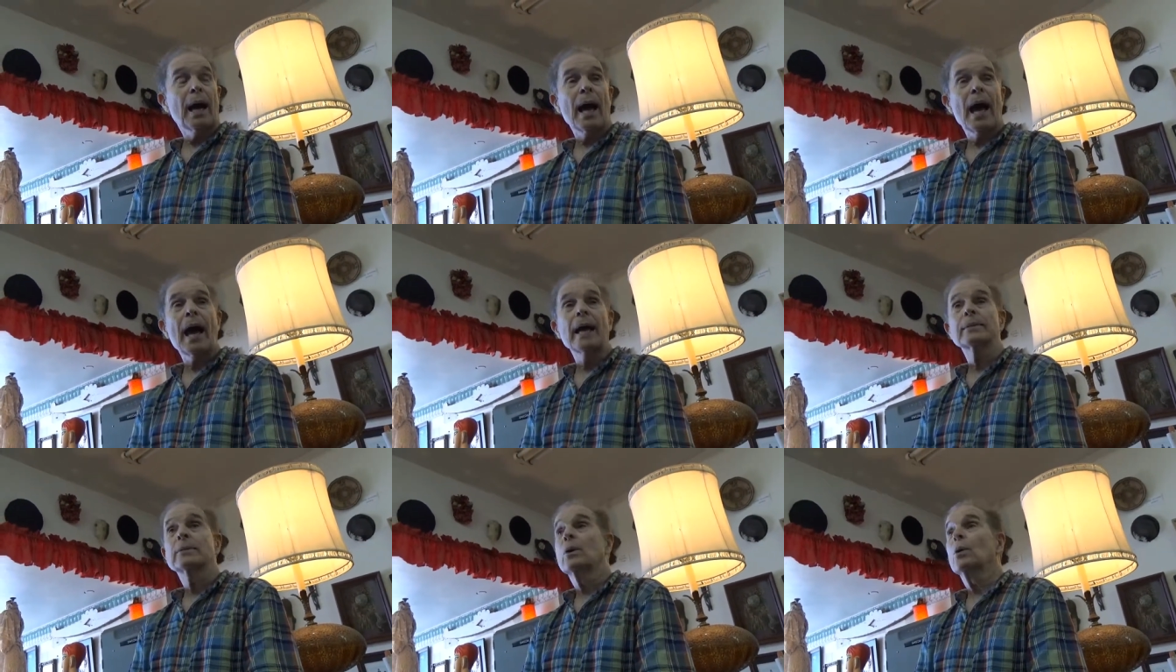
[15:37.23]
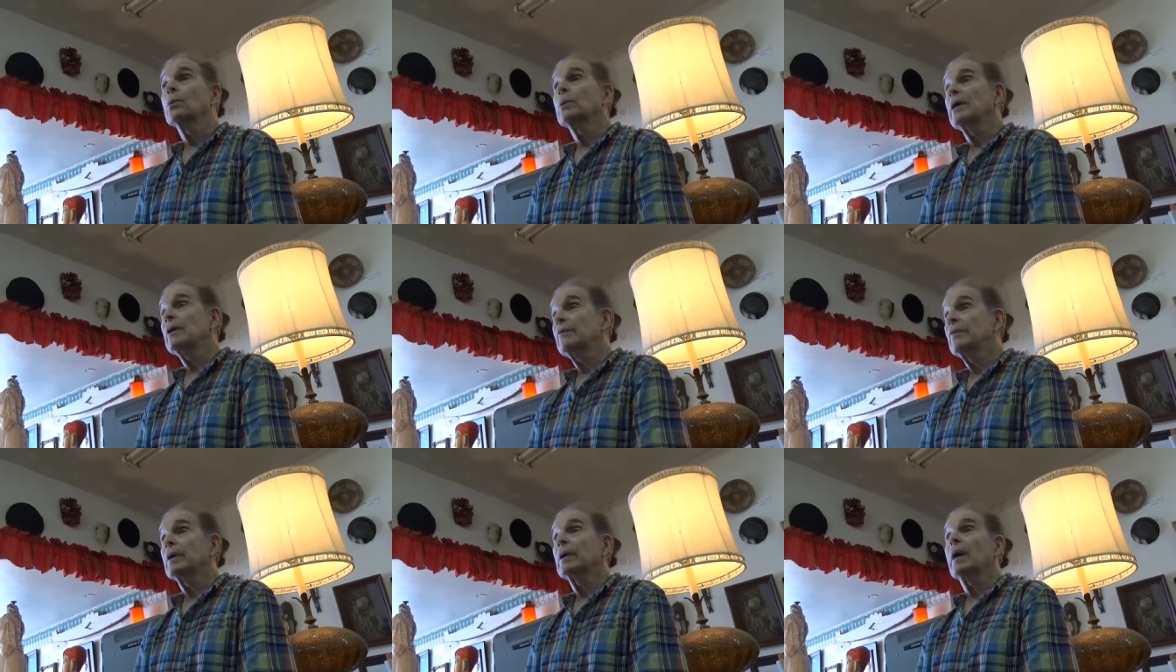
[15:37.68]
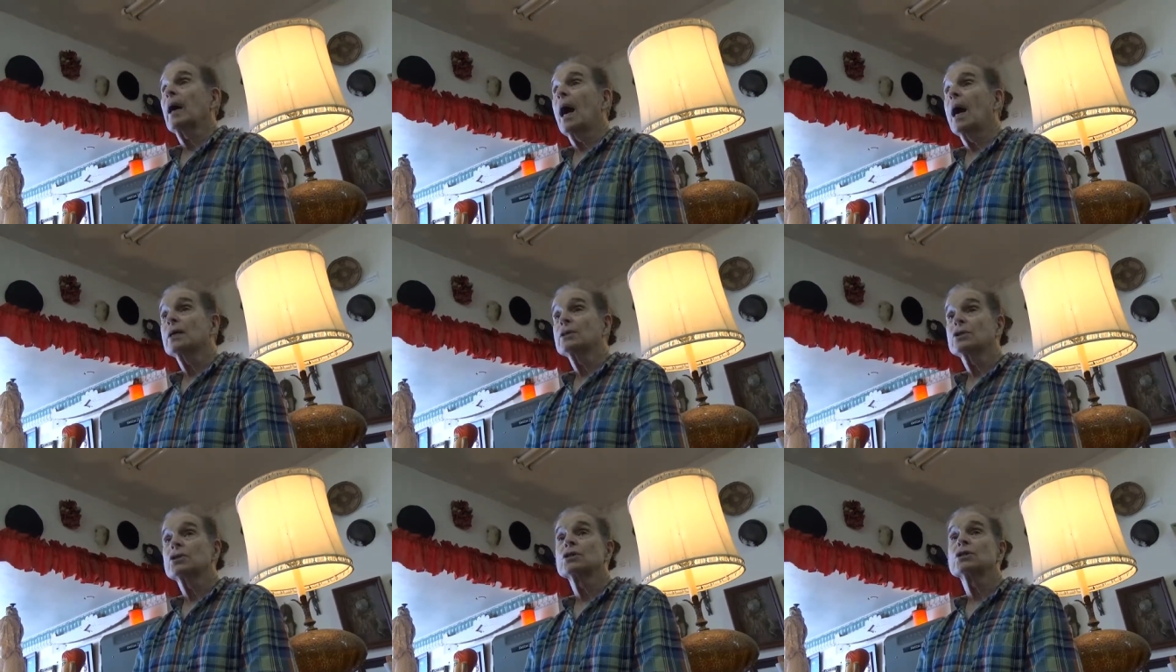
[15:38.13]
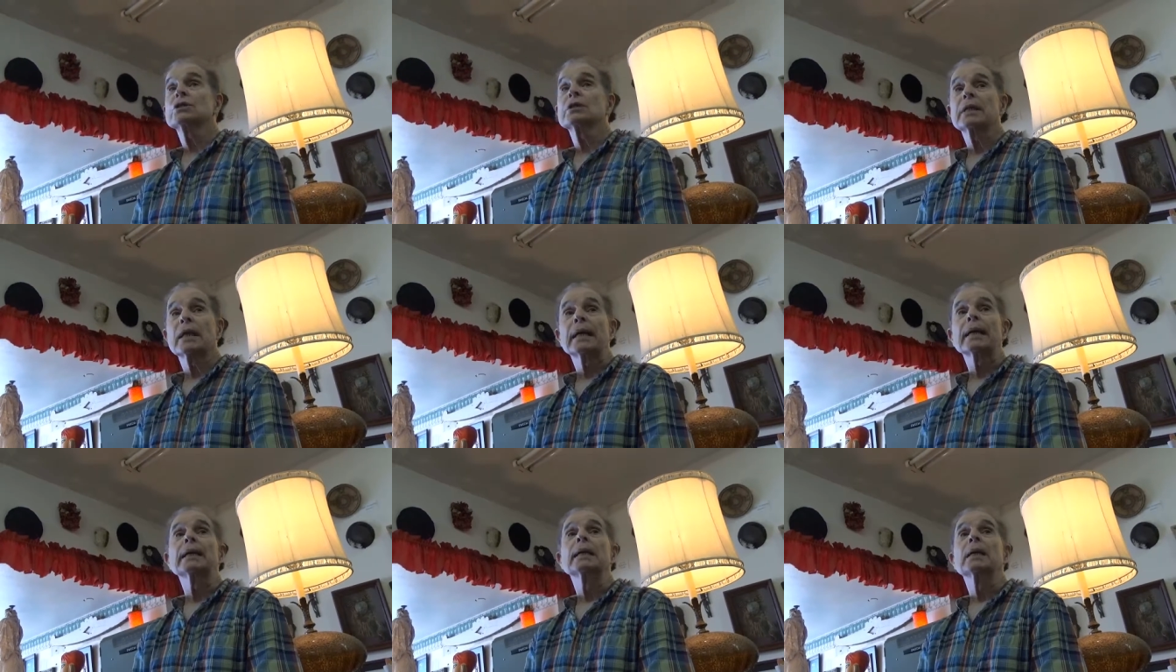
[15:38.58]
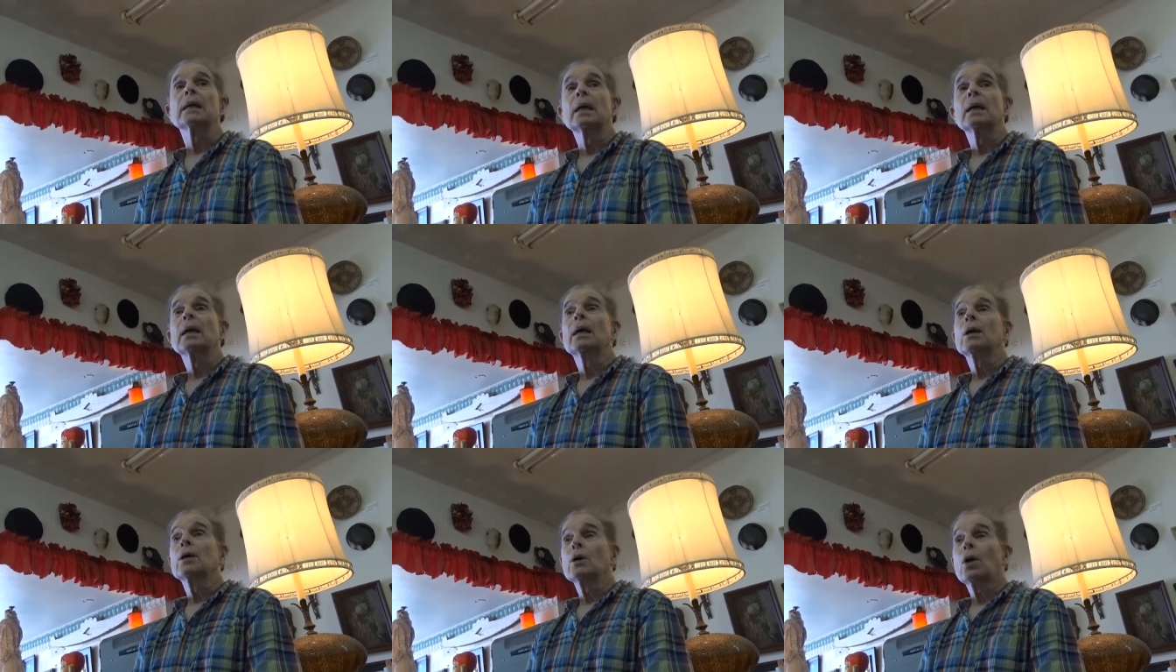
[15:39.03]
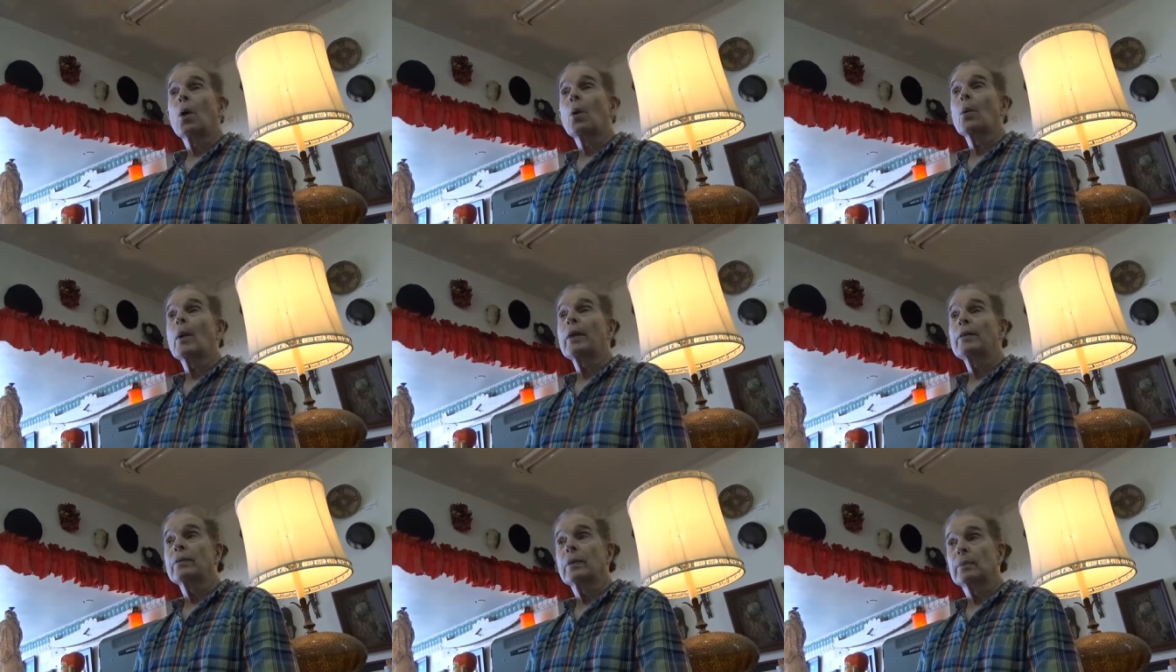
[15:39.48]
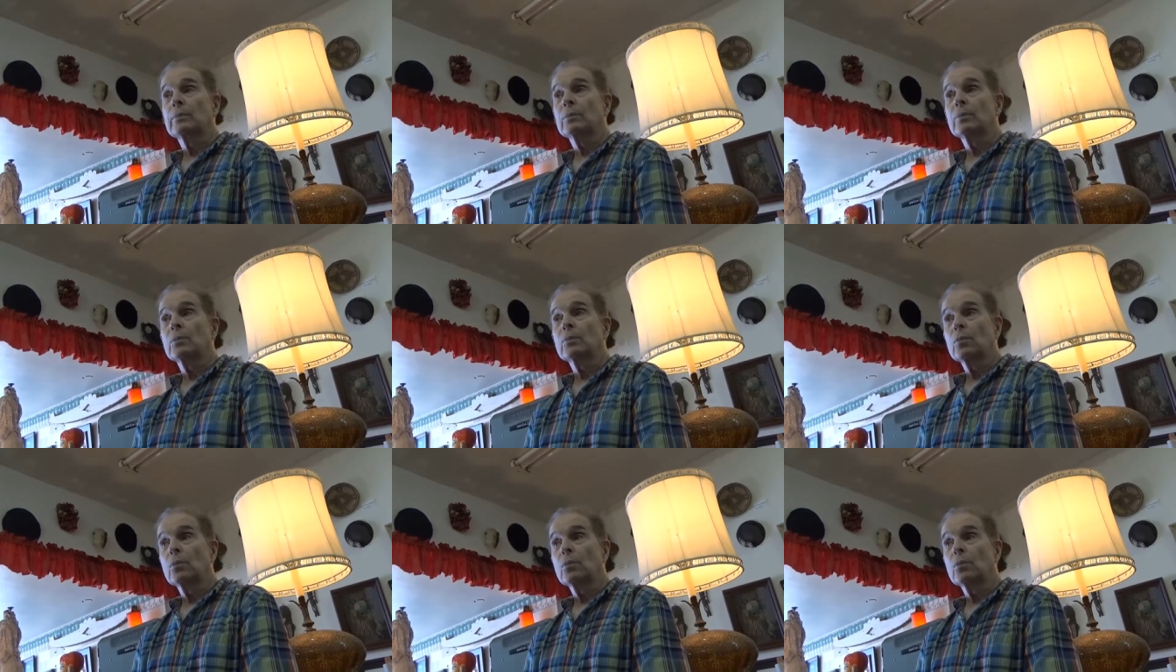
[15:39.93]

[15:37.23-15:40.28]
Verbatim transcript: I don't even consciously go in them